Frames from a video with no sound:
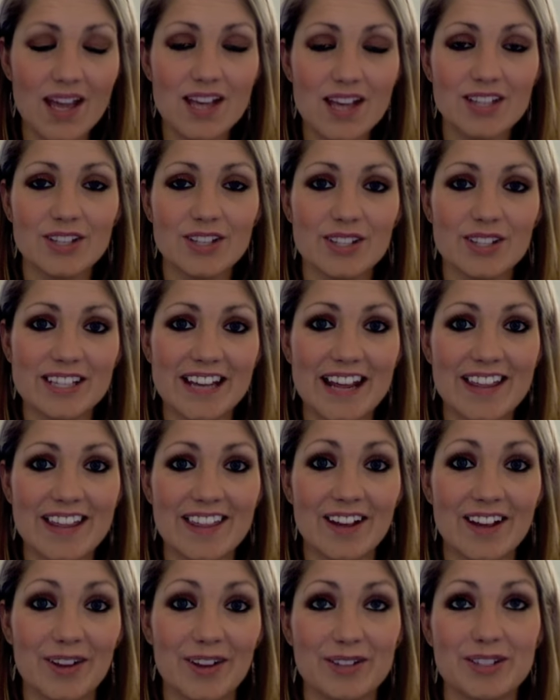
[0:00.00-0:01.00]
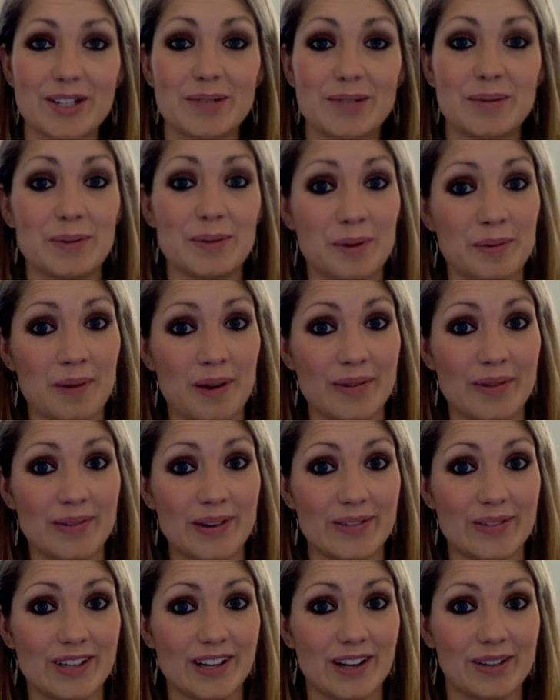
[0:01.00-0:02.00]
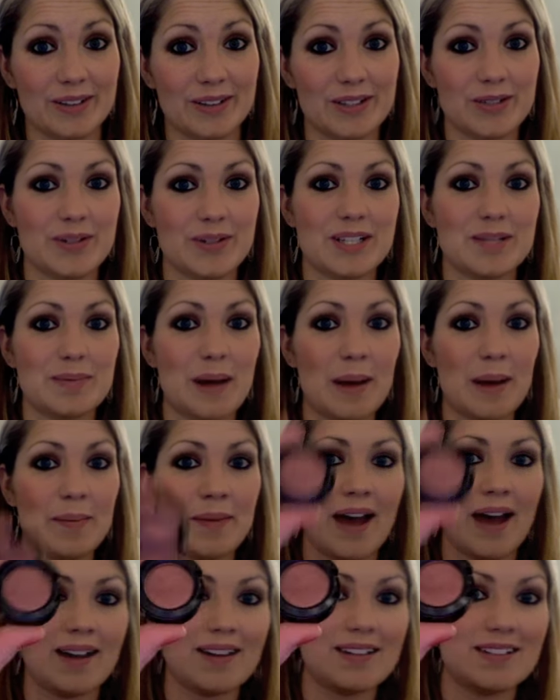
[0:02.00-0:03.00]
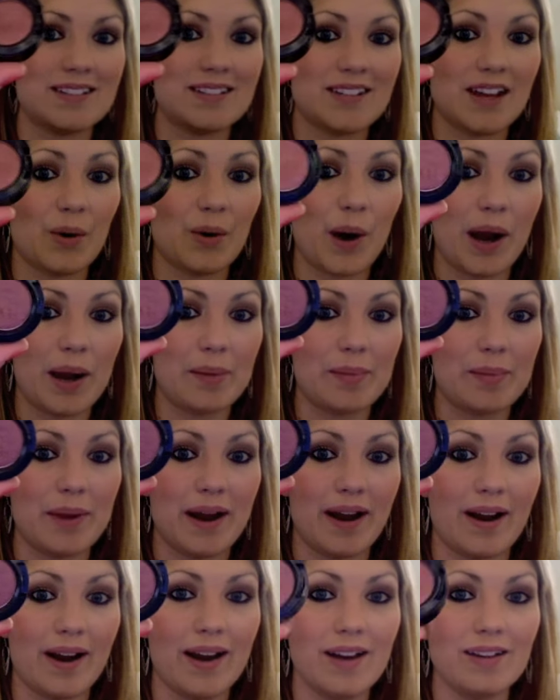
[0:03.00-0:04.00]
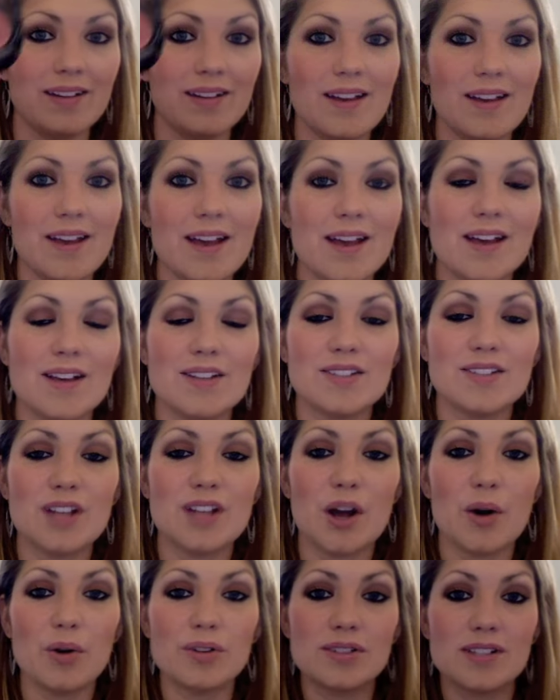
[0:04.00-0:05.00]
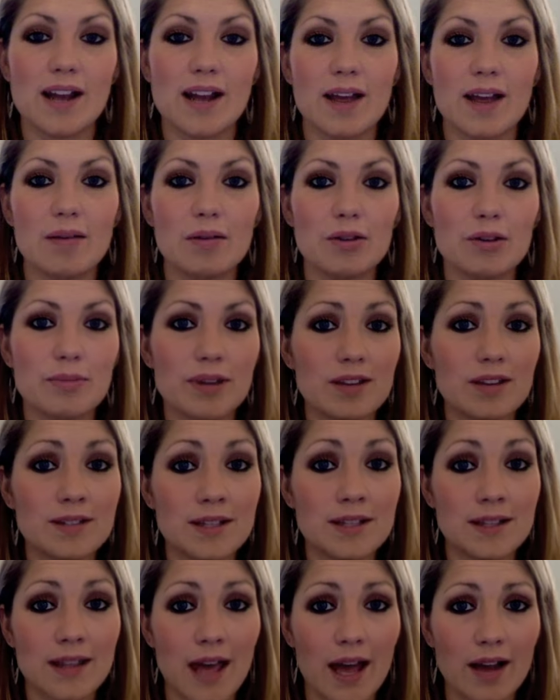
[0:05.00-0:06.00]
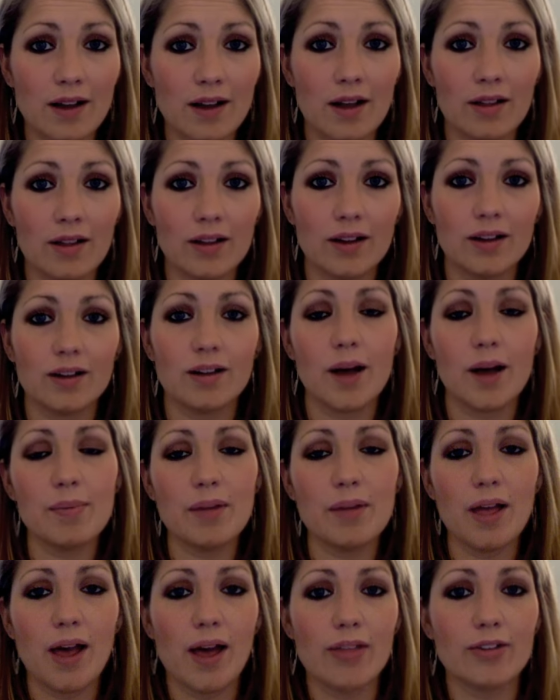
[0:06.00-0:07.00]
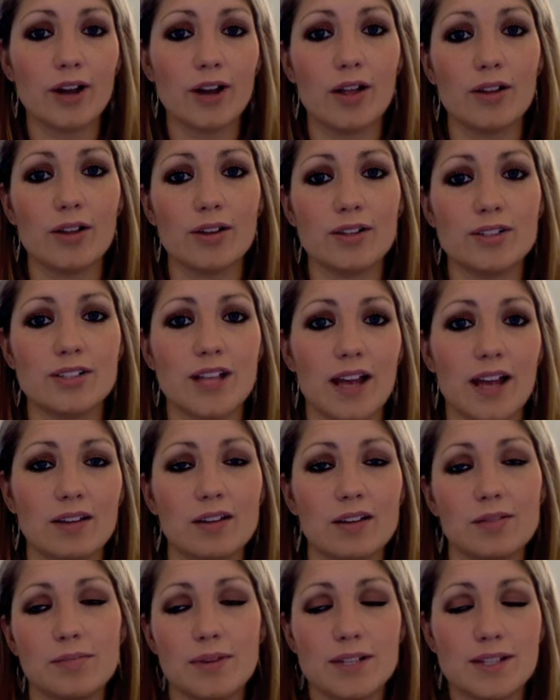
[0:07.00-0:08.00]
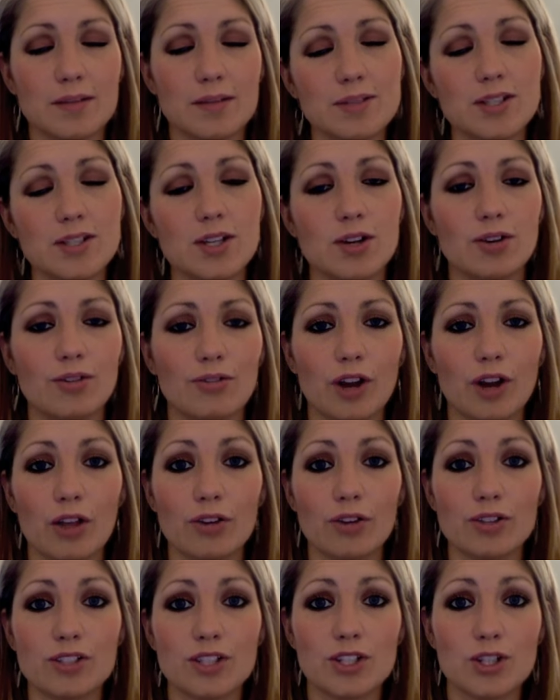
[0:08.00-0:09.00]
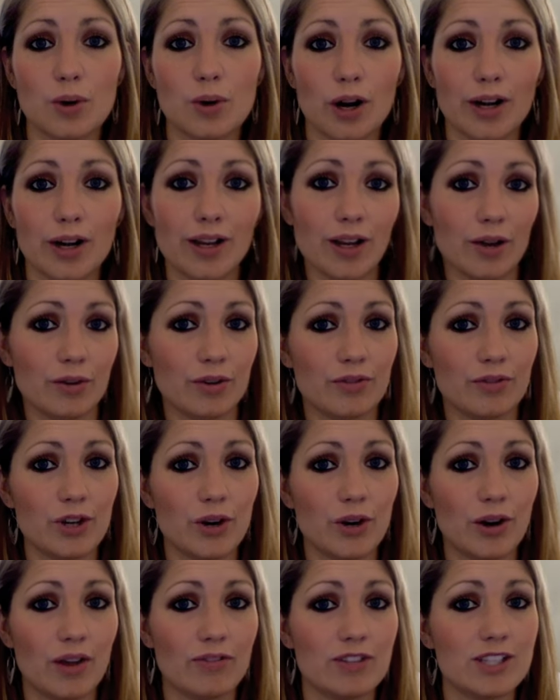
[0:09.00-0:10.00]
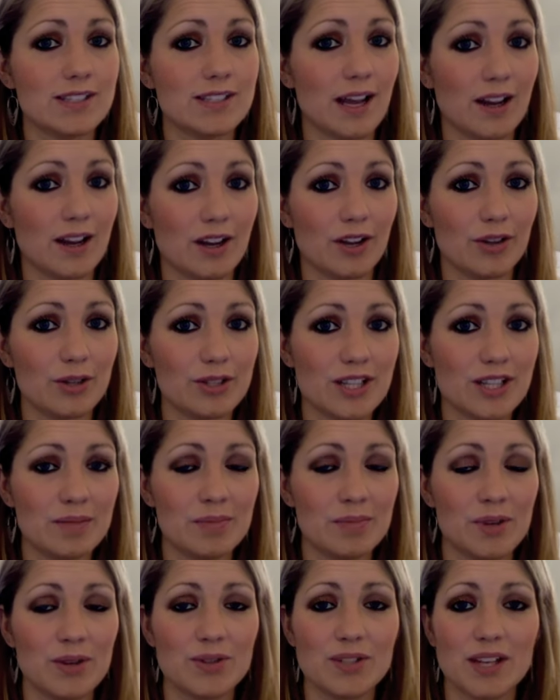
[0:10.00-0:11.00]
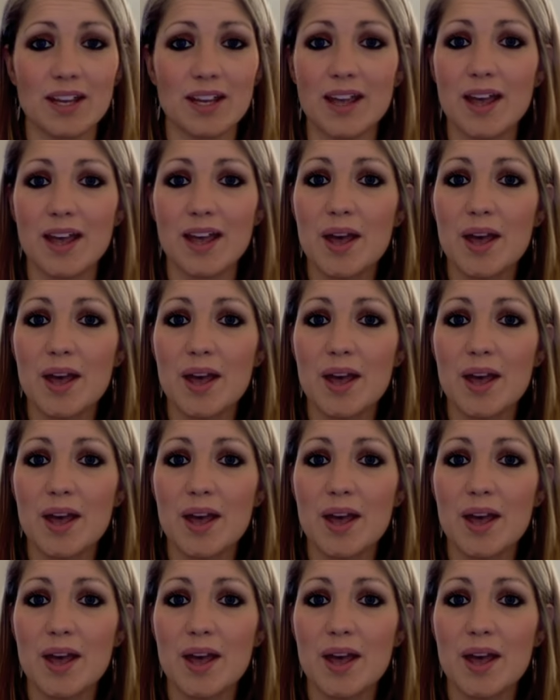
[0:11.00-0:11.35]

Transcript: So today that color is going to be one of my favorite colors, which is by MAC. It's Cranberry. So today I'm going to be using that color, a couple other colors that could be substituted for colors that you already own if you don't have the exact colors that I'm using.